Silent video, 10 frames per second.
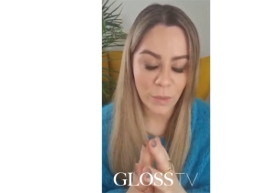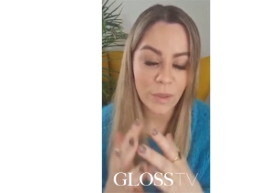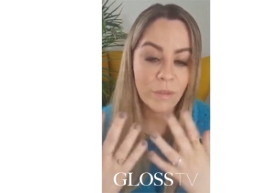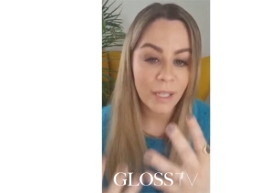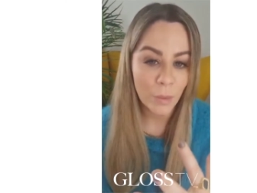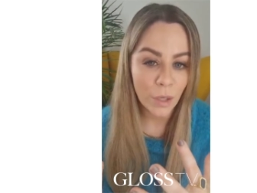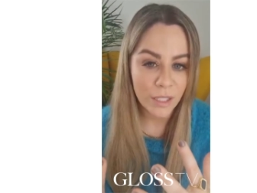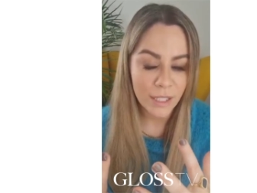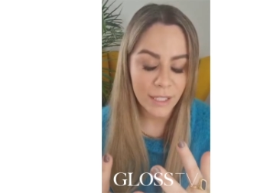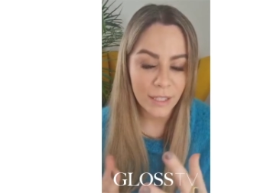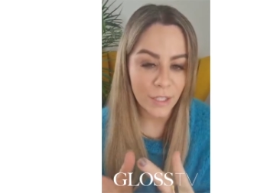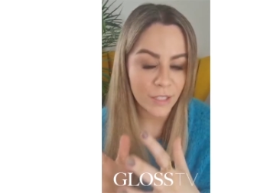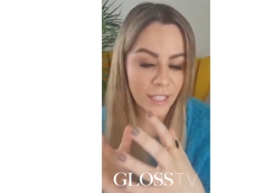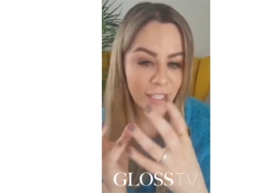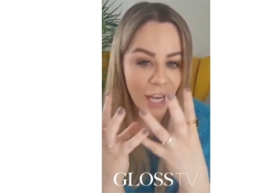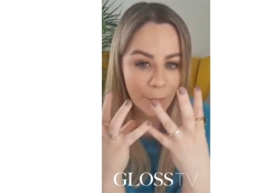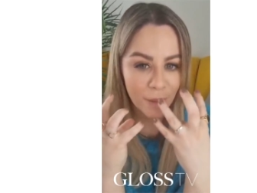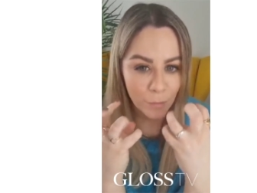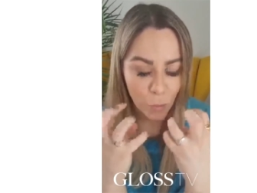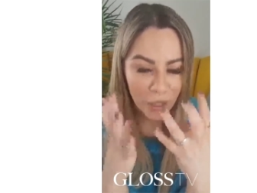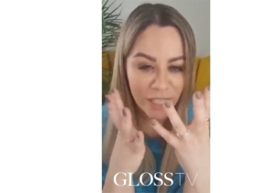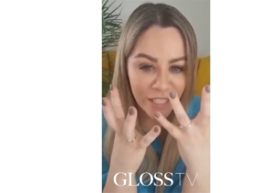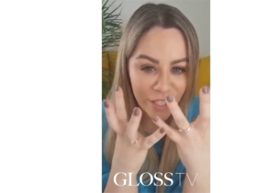We really want you to think that your skin can be moist